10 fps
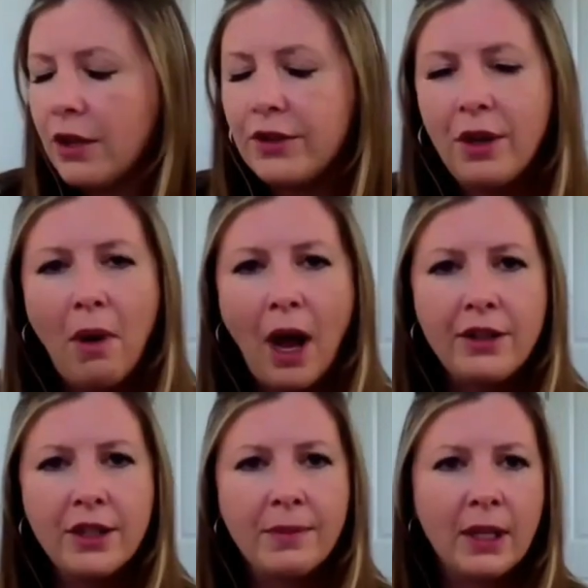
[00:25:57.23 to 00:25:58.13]
So
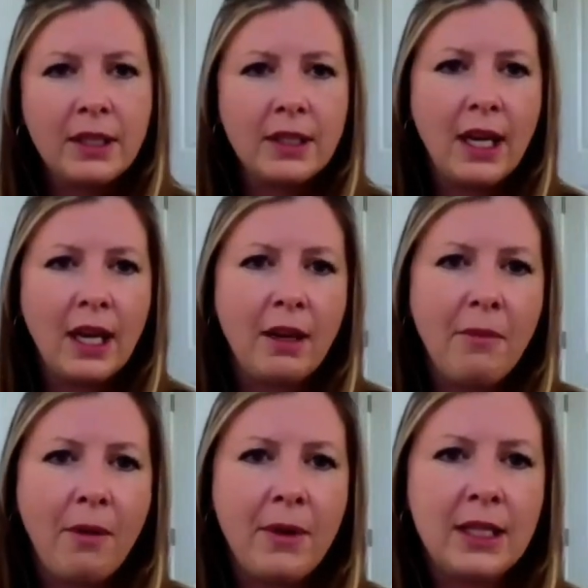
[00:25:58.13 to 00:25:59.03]
I just wanted to take a
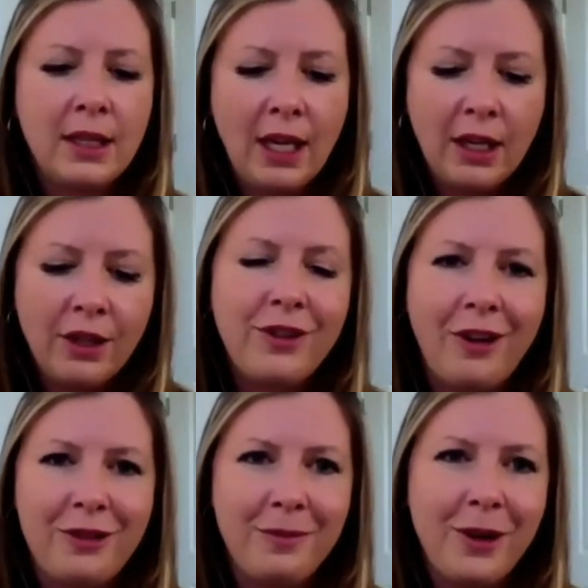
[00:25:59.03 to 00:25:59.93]
moment to thank you,
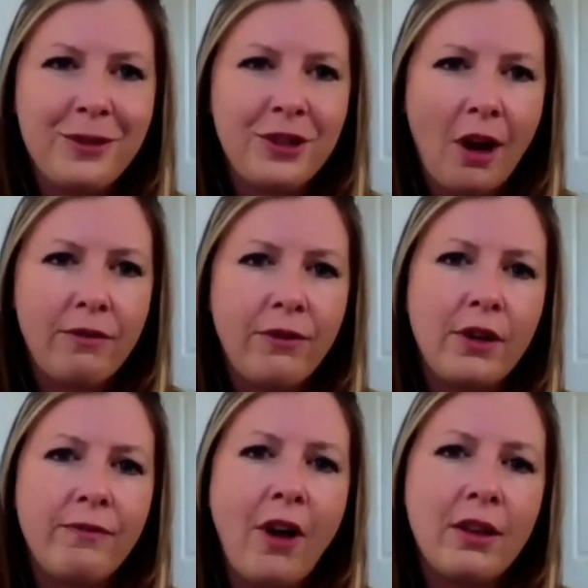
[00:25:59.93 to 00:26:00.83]
Dr. Mosha,
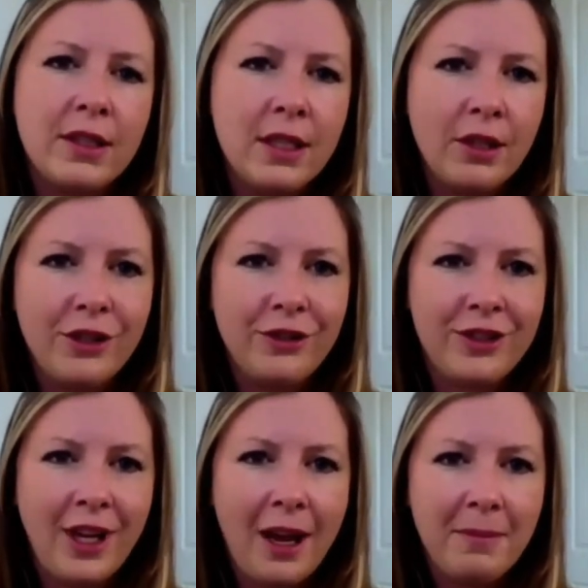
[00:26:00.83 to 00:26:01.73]
for volunteering
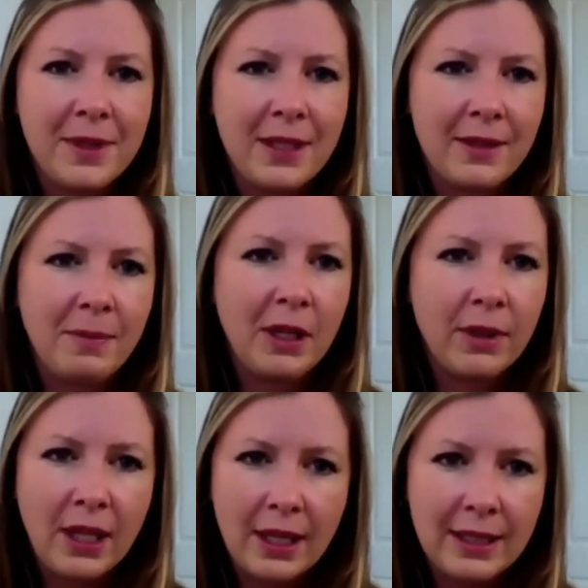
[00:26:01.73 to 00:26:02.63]
your time to speak